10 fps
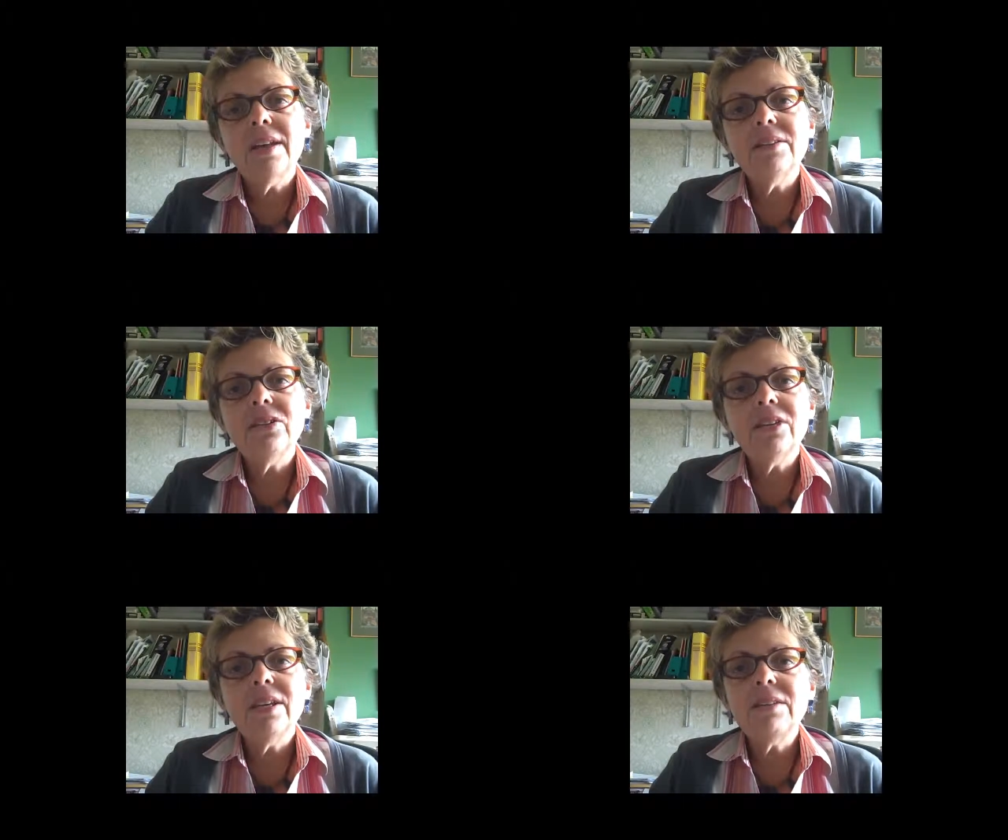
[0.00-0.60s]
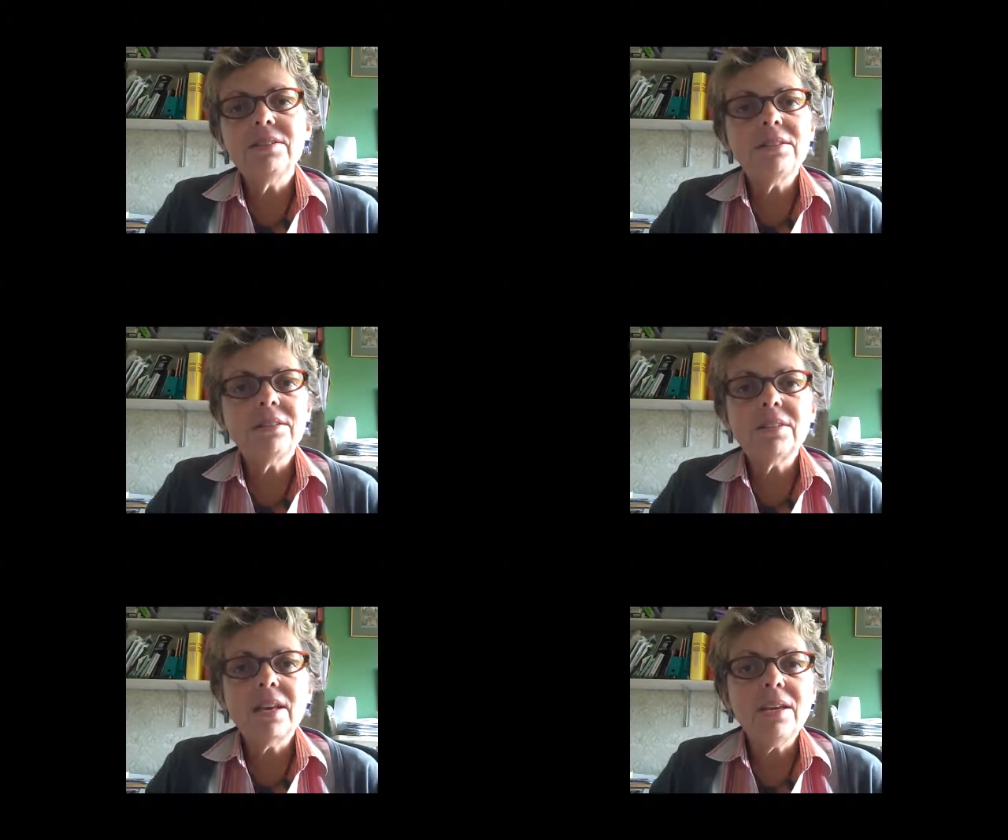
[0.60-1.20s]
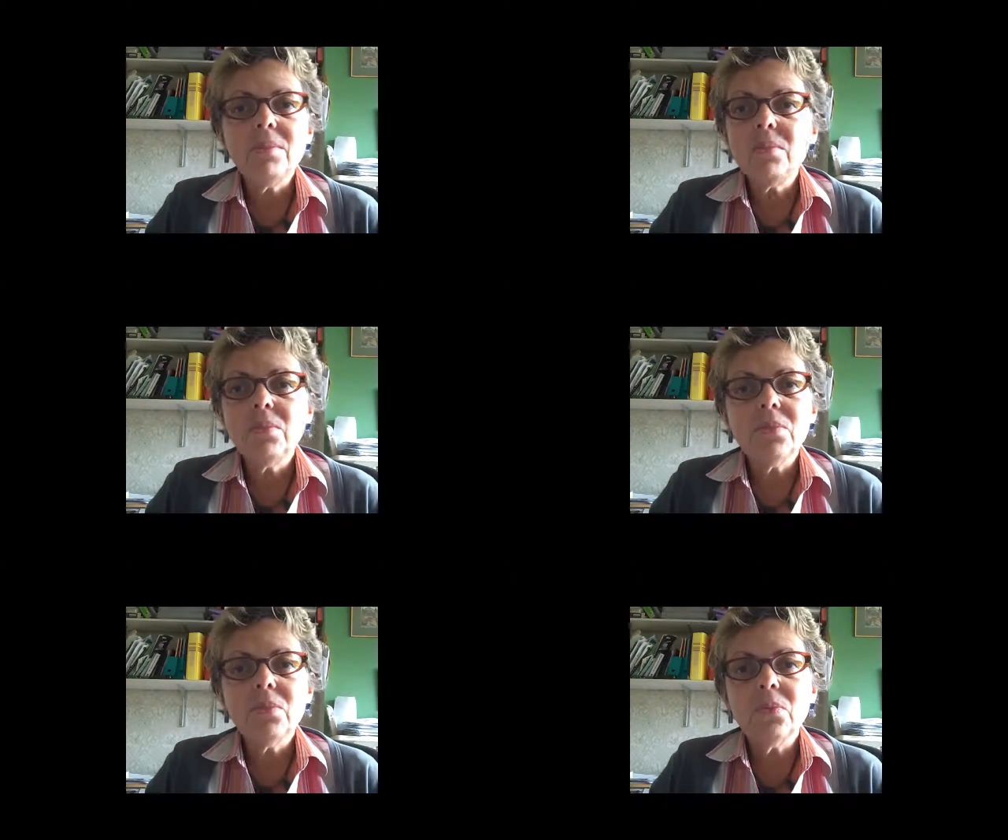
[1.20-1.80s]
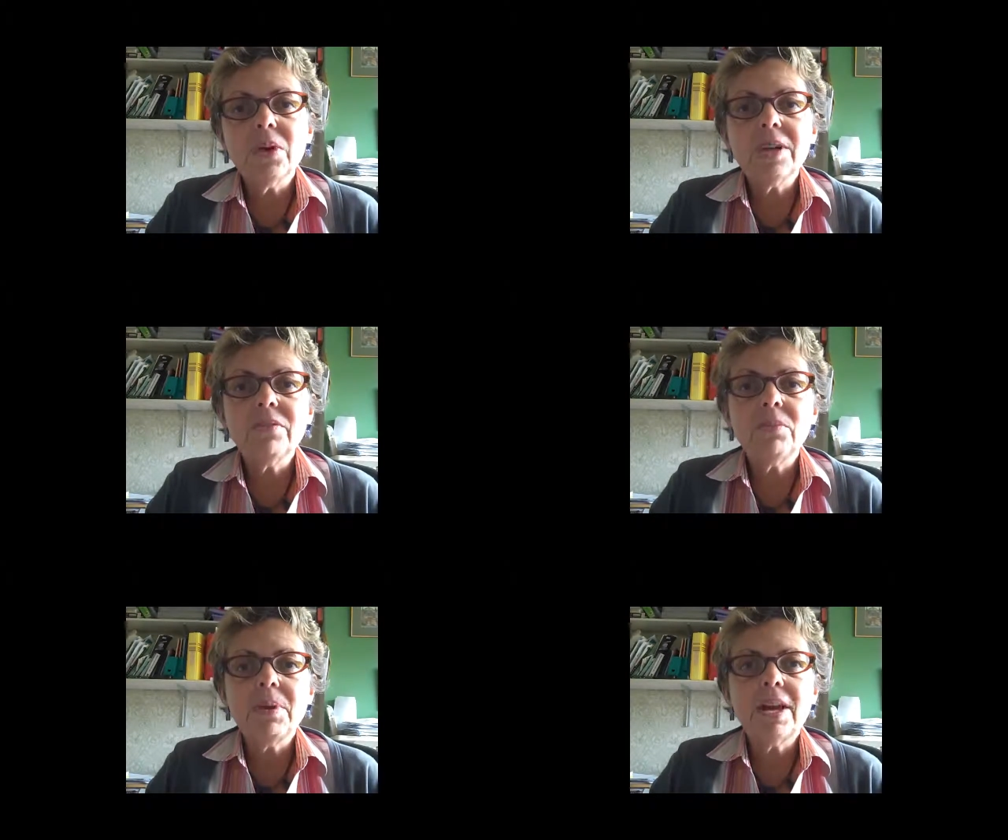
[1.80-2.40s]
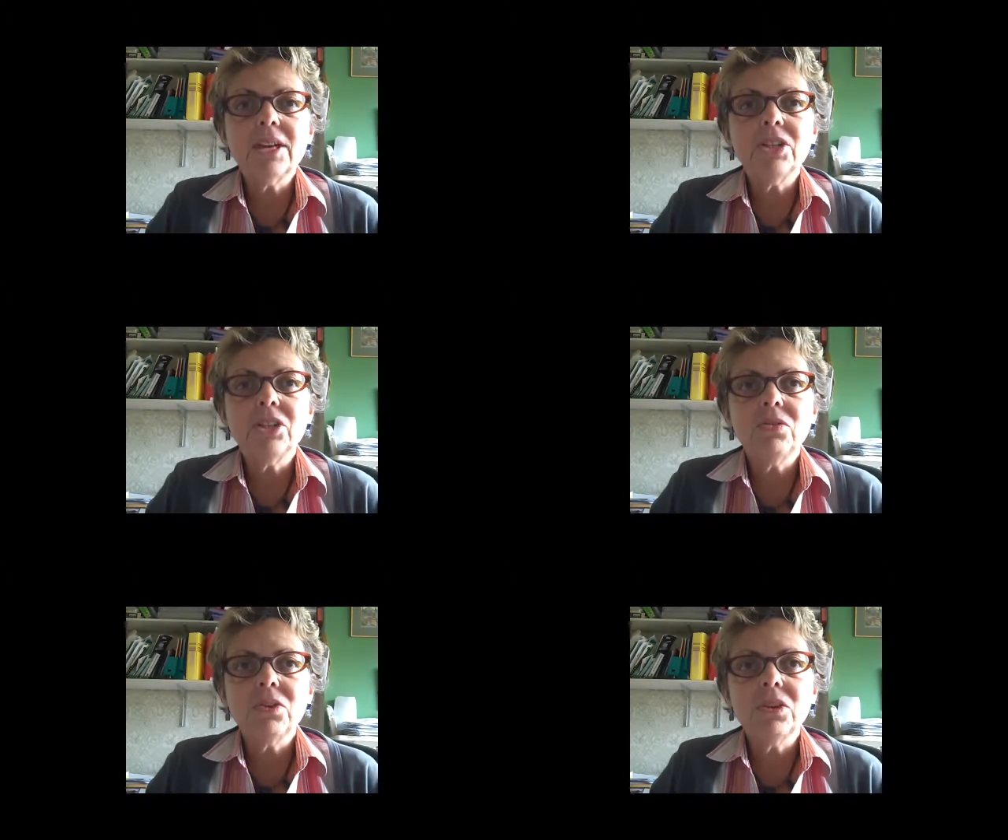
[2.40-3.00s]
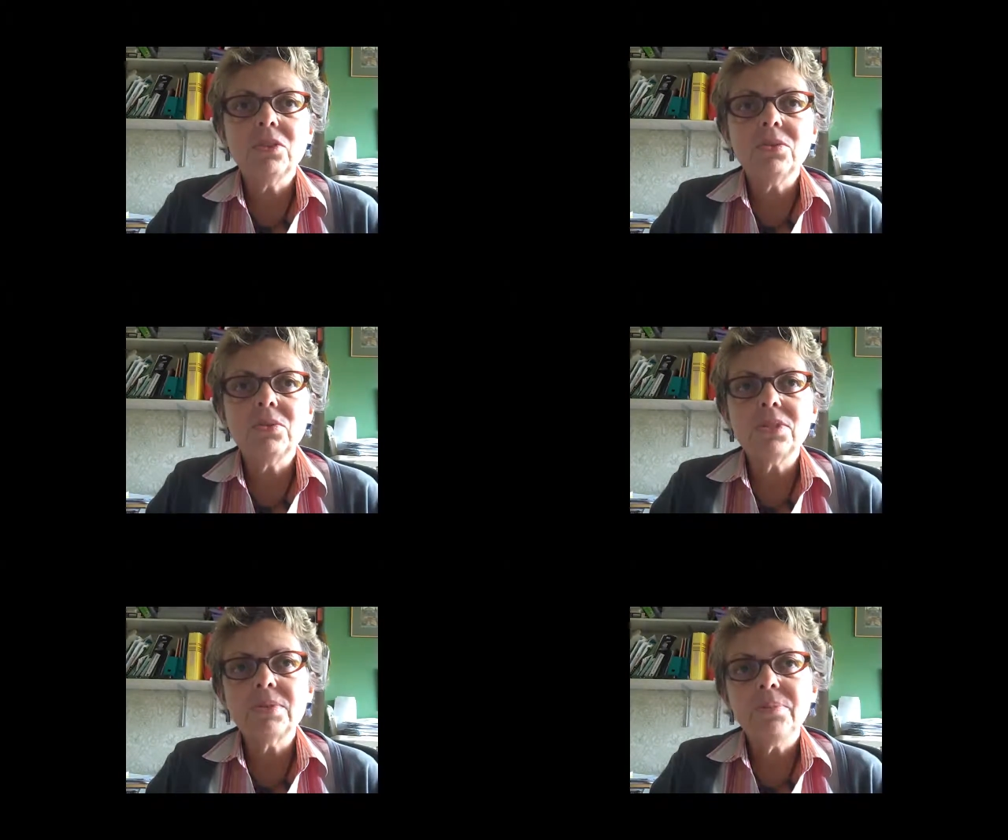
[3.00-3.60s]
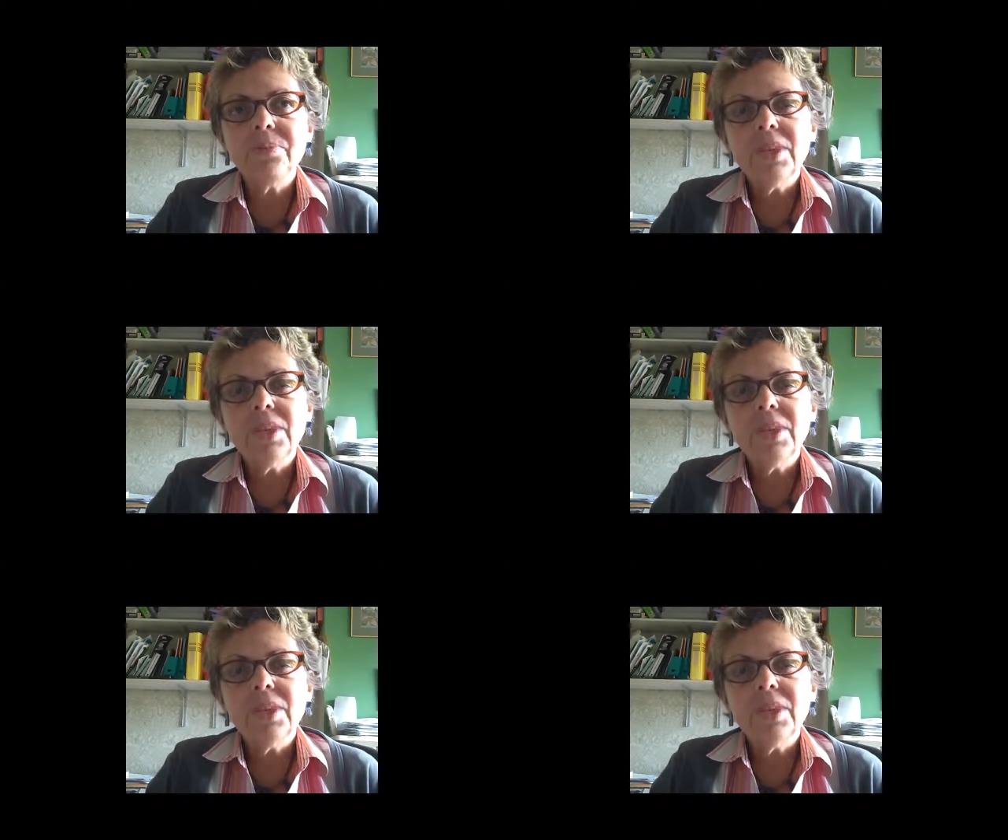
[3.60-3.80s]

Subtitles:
and it is the same whatever package you use.